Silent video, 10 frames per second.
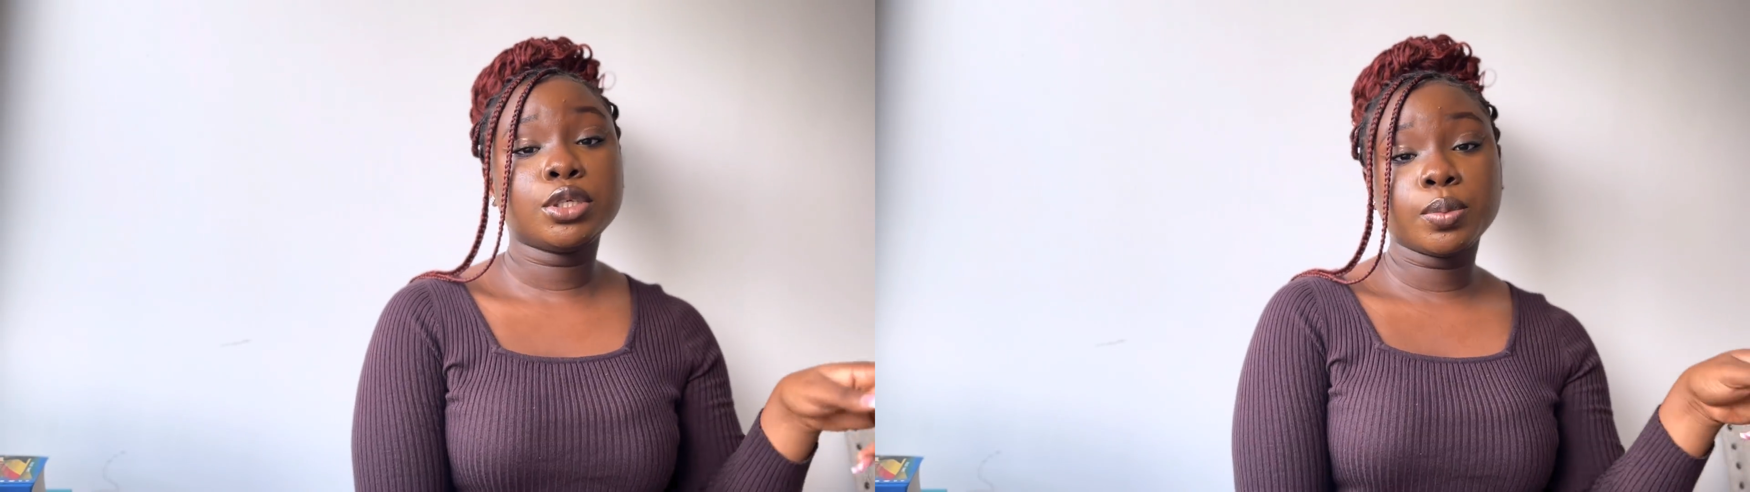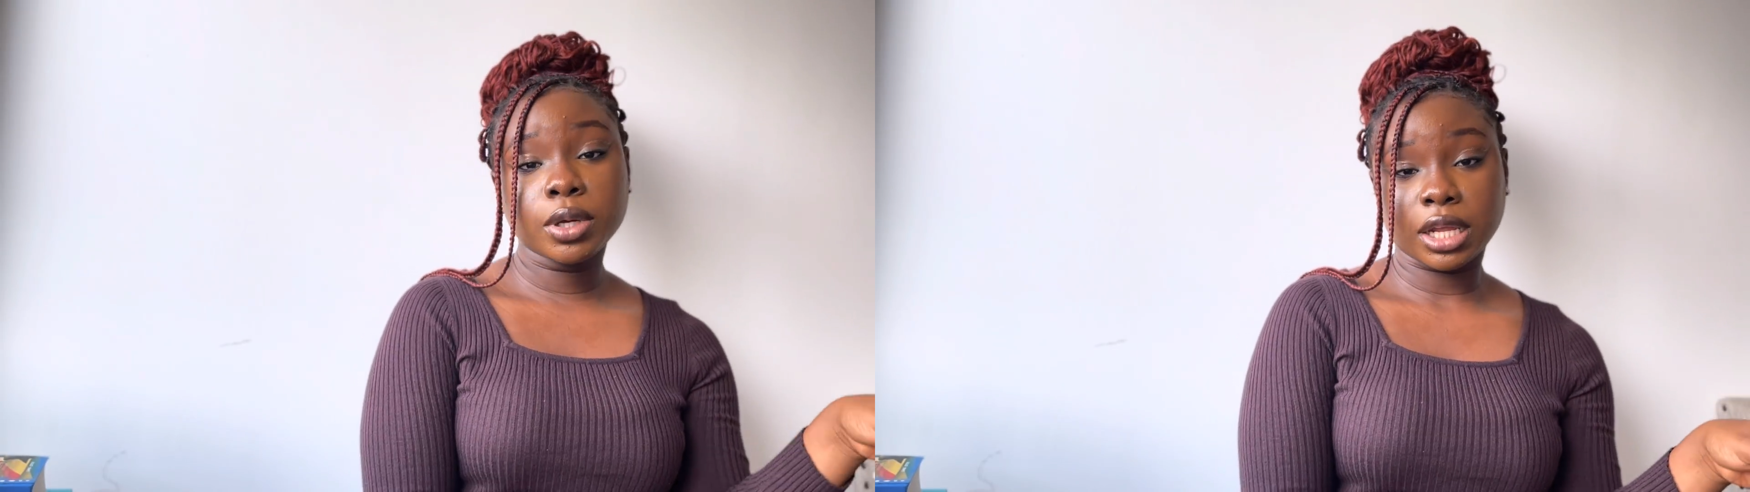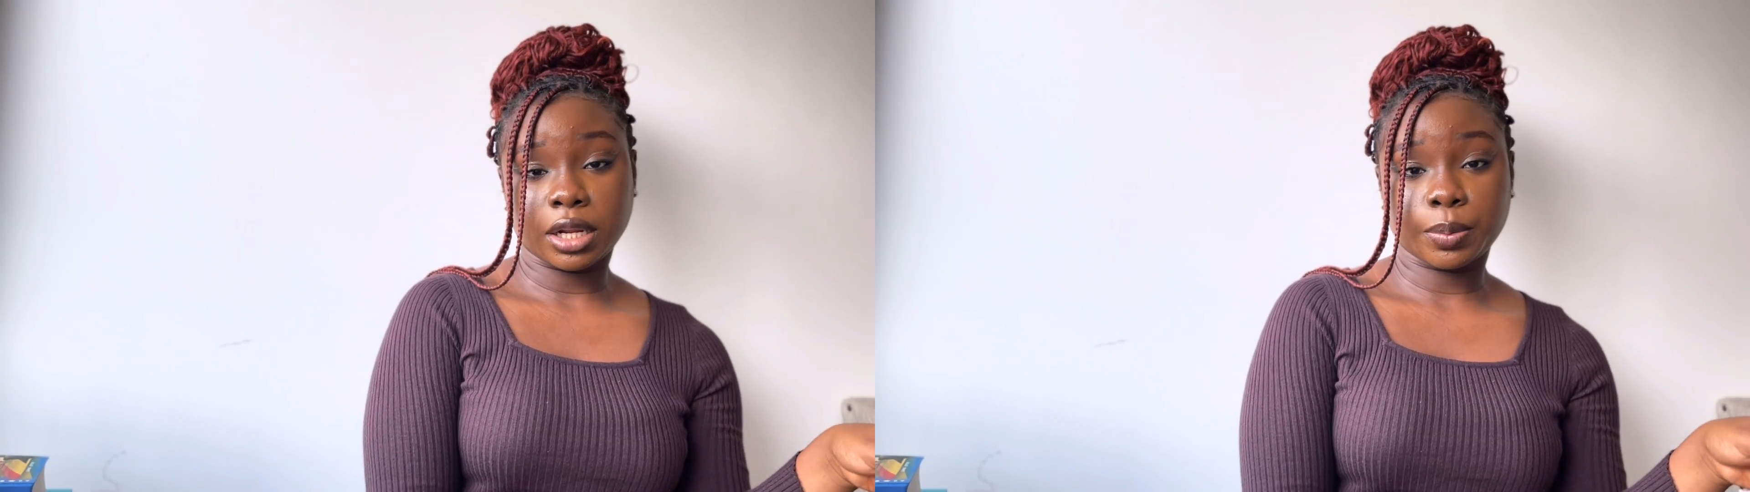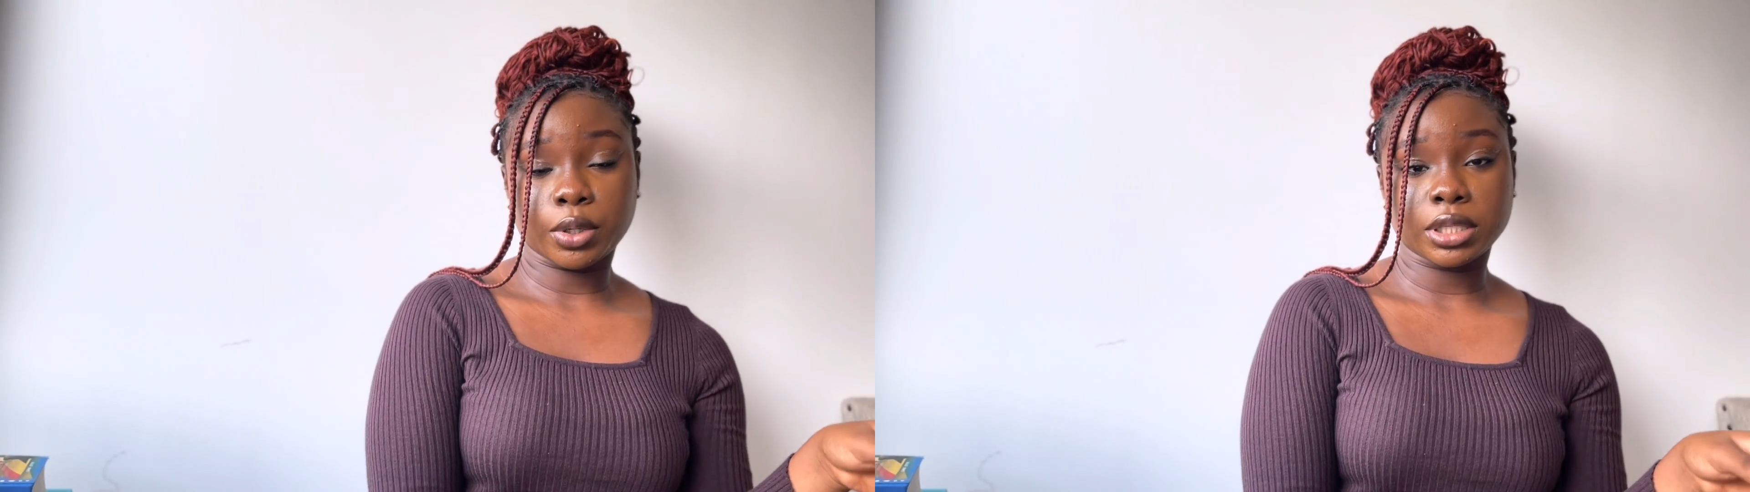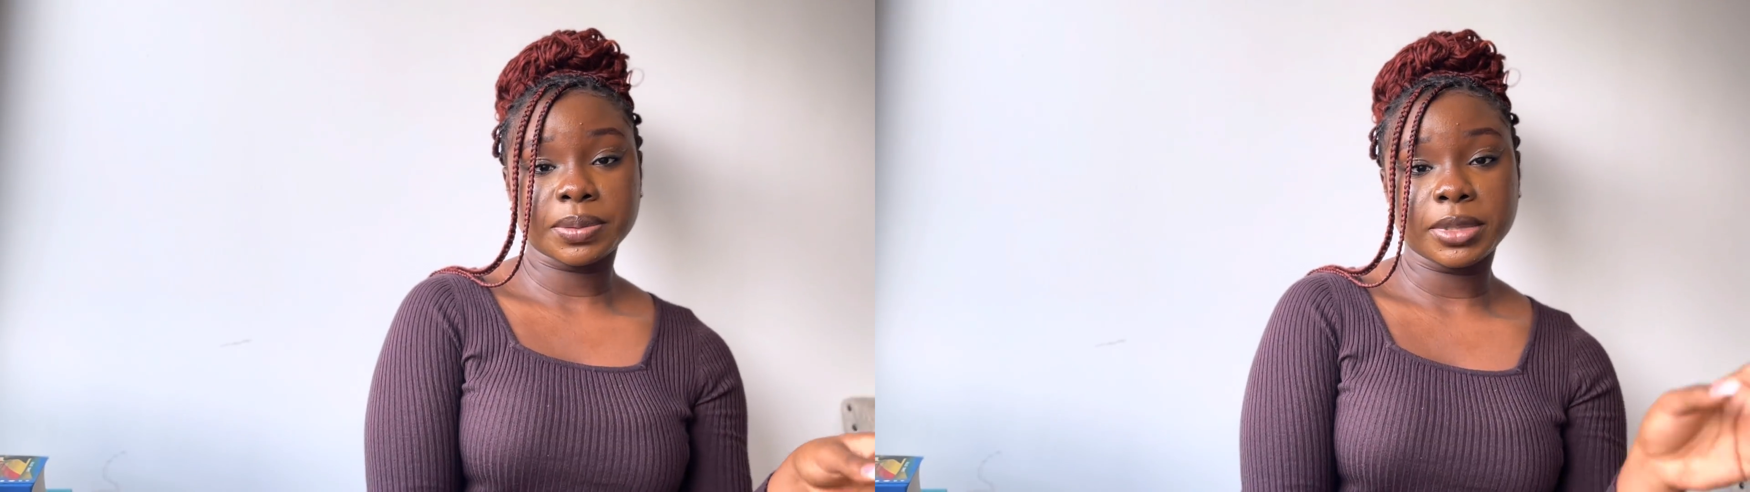you book an
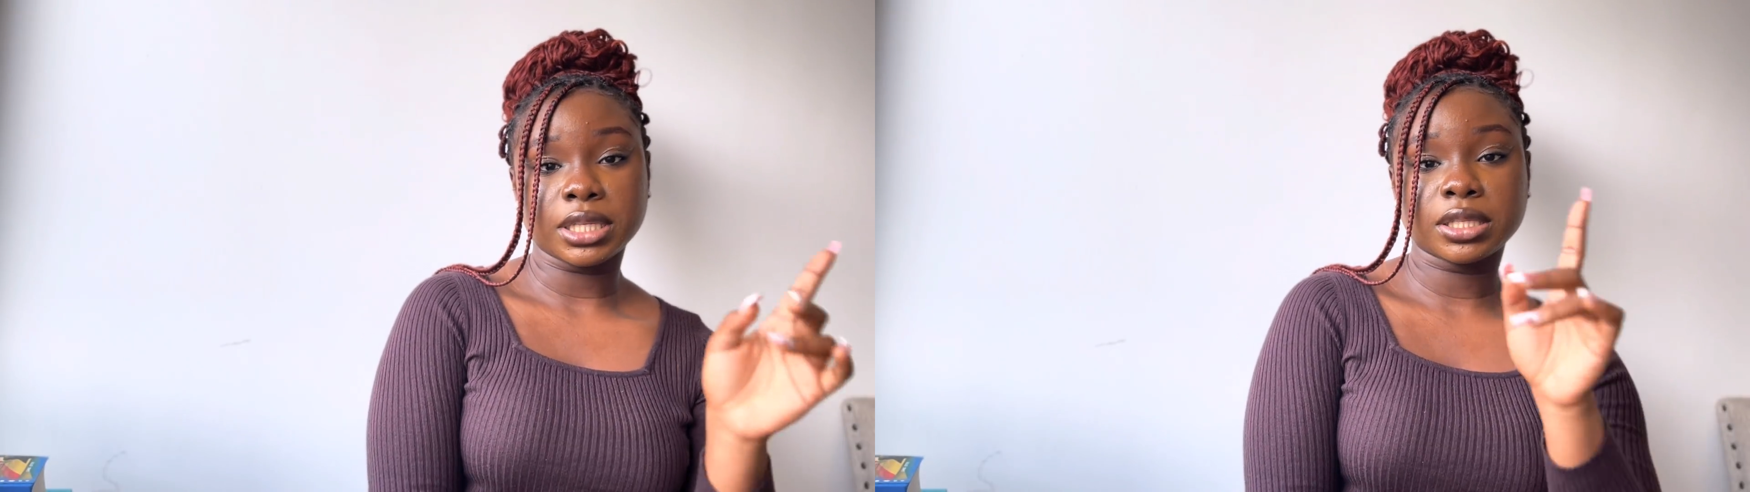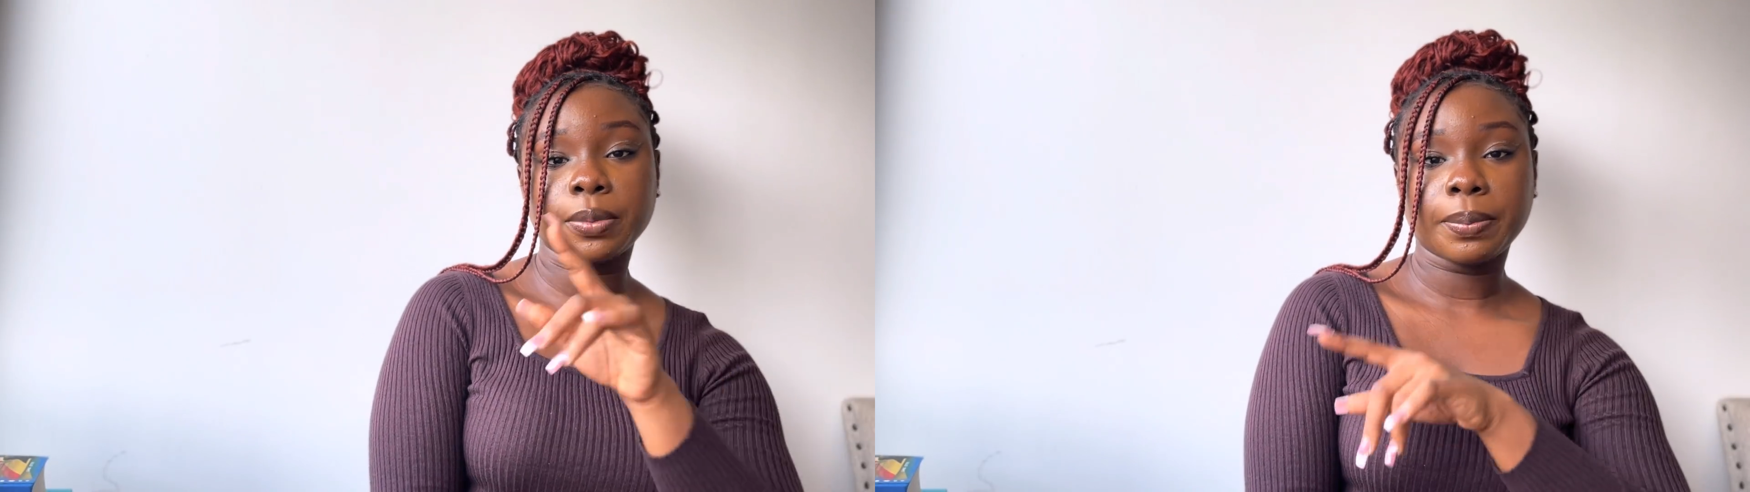appointment,